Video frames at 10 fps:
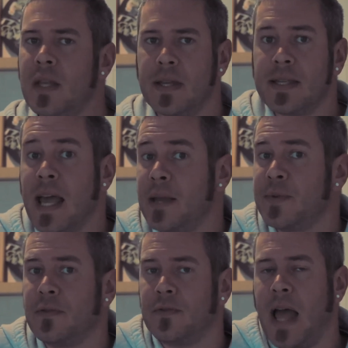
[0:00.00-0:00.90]
There's
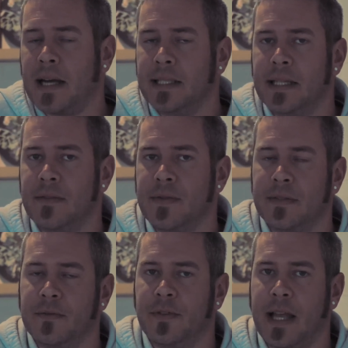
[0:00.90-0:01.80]
heaps of additives
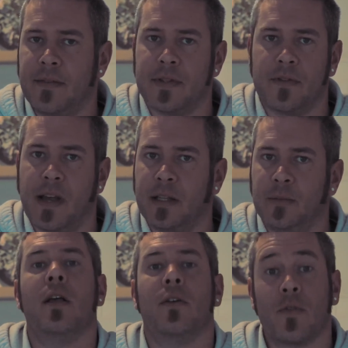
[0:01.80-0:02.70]
and flavors
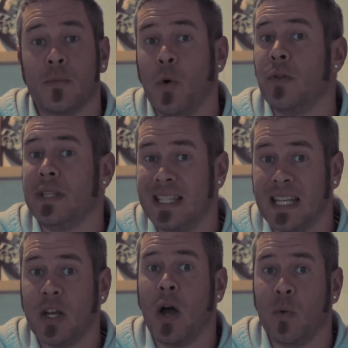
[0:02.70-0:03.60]
available from all the
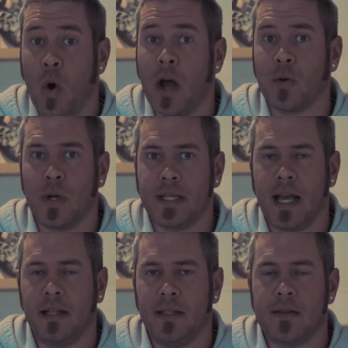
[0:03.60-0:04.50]
DIY
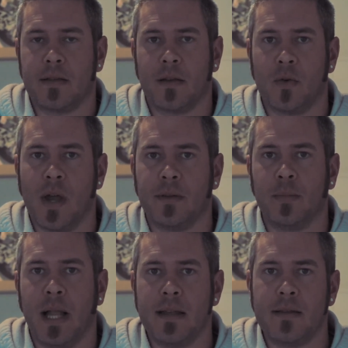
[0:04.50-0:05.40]
retailers around the
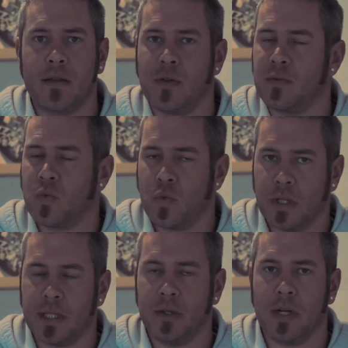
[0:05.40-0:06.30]
place, so it's
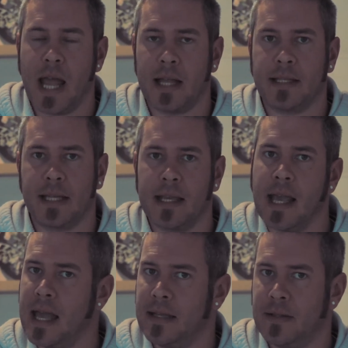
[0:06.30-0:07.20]
really not hard to get
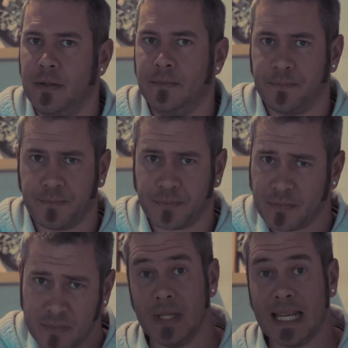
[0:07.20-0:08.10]
your hands on.
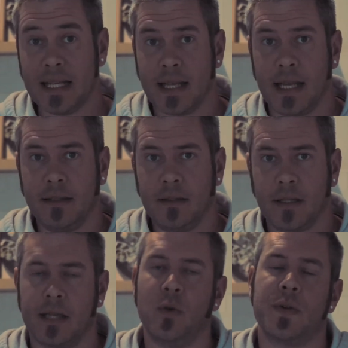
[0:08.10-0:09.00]
Nicotine
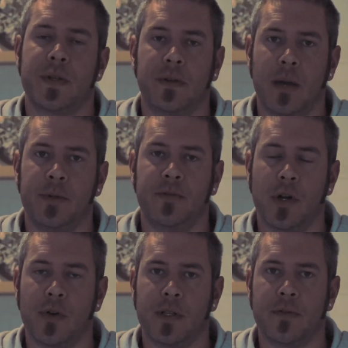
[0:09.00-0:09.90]
can also come in
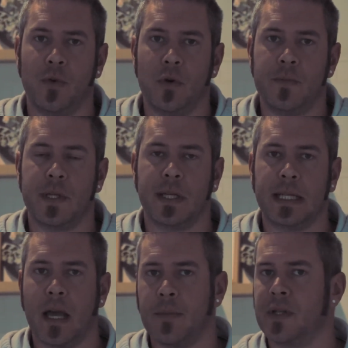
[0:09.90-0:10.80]
various forms. It
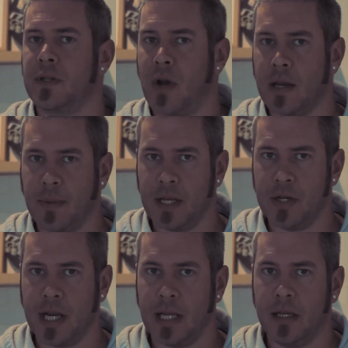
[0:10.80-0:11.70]
can come in straight
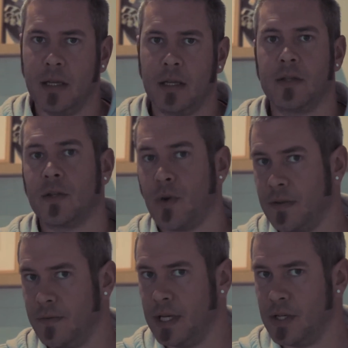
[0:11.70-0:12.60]
PG,
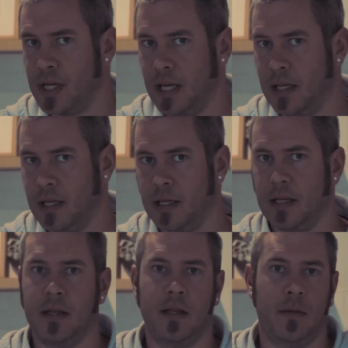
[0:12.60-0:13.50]
straight VG,
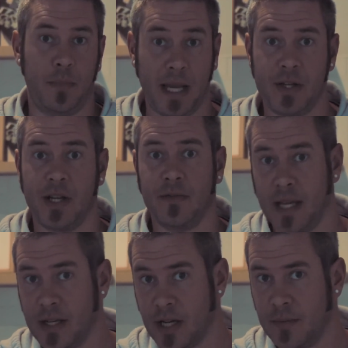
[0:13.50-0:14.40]
PG
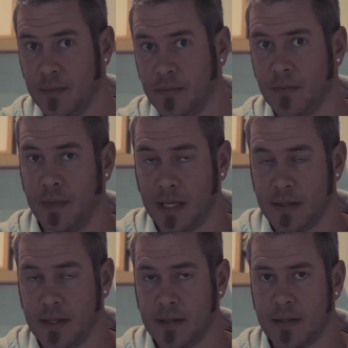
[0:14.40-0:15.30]
VG
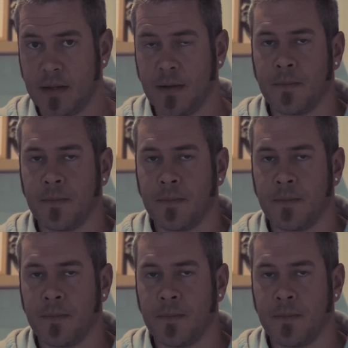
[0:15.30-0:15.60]
mixes.